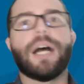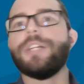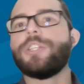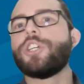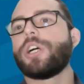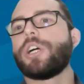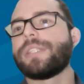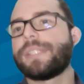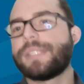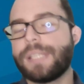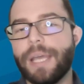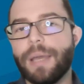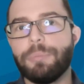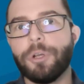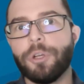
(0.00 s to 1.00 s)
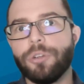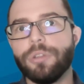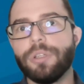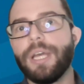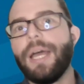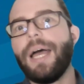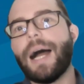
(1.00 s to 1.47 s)
I took a
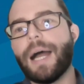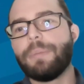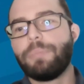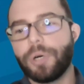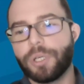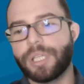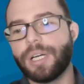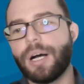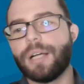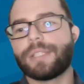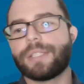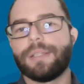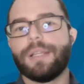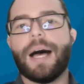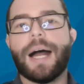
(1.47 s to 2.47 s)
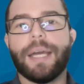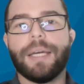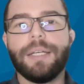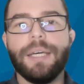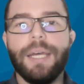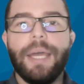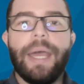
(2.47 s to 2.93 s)
sample, I put it on a
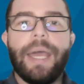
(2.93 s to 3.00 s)
slide,